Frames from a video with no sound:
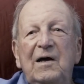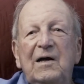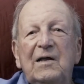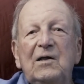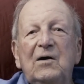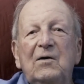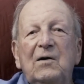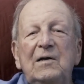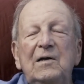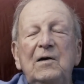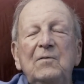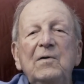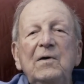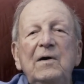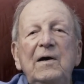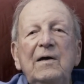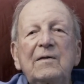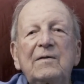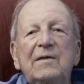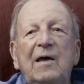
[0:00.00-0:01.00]
No, I never
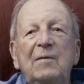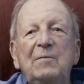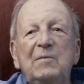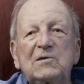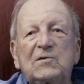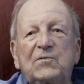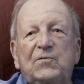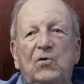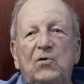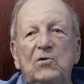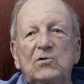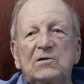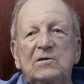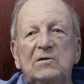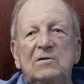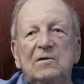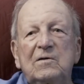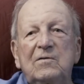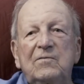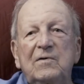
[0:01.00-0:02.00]
had that
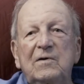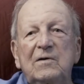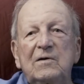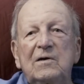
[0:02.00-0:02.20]
misfortune of